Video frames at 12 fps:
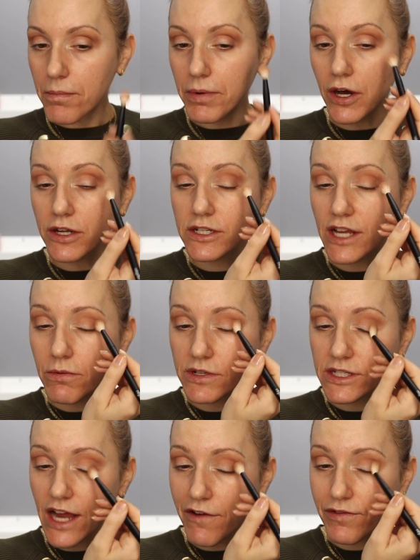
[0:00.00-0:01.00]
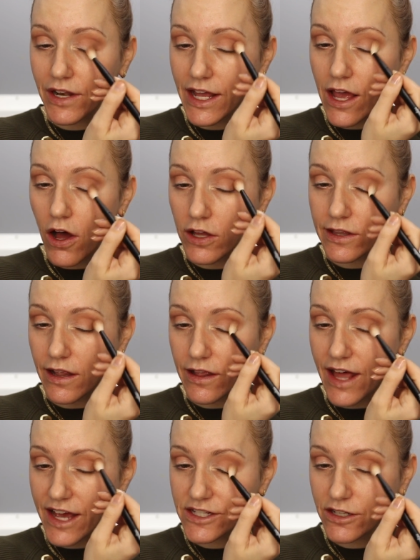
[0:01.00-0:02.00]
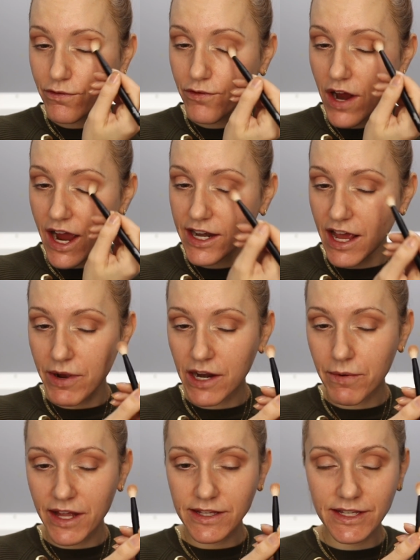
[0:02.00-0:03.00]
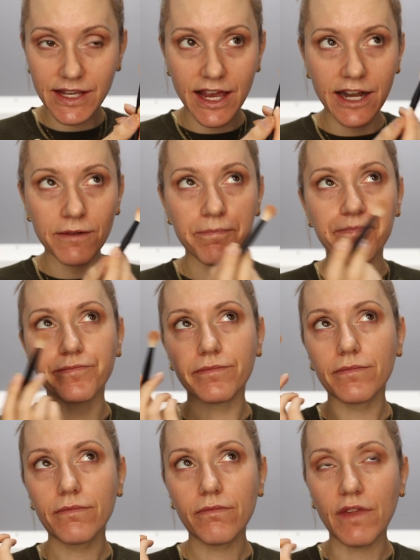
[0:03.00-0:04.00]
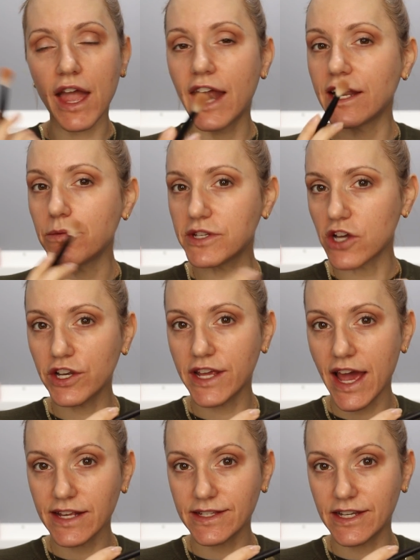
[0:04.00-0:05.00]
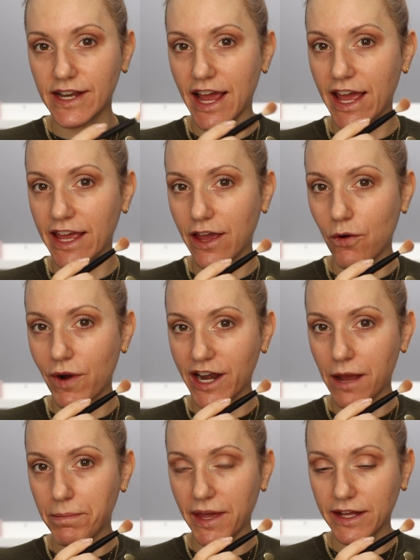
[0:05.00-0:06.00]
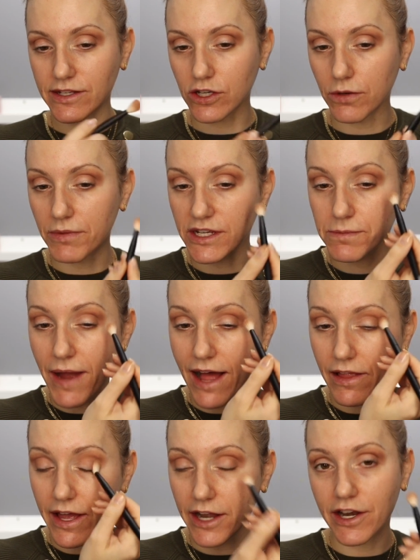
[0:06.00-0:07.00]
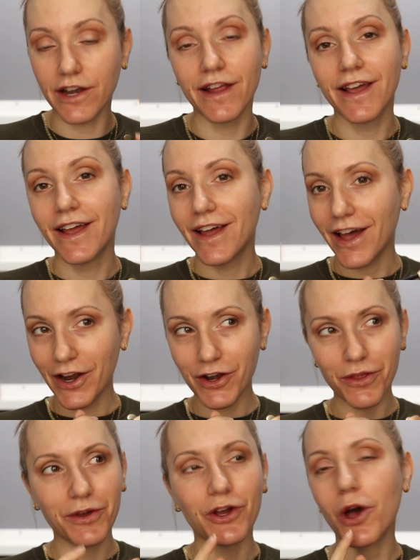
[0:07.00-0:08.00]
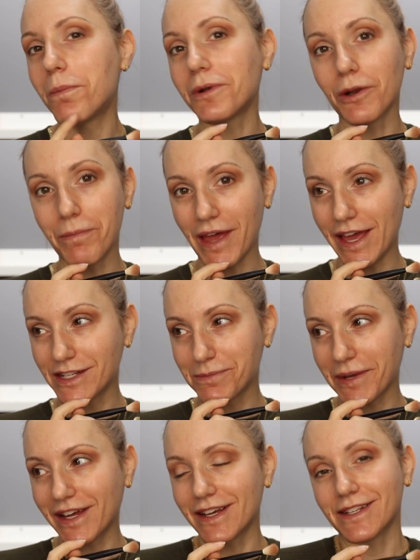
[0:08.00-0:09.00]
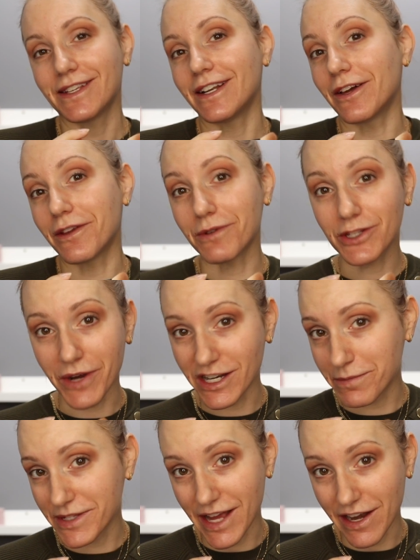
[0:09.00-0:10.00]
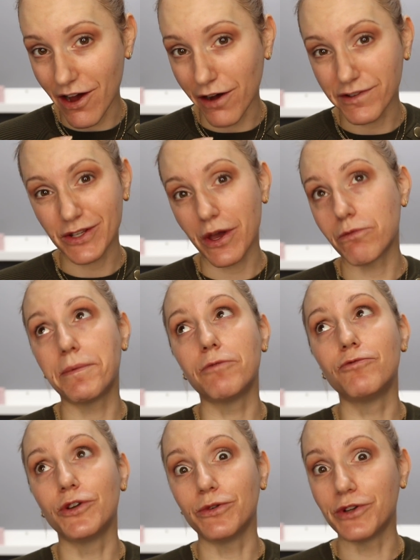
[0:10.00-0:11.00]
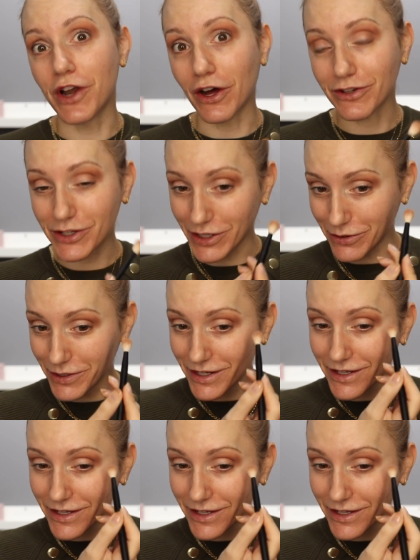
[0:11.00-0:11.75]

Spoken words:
but it was definitely on last Friday when I went in, and it was on yesterday when I picked up this palette and another couple of bits because, you know, there was 20% off, so it would be rude not to.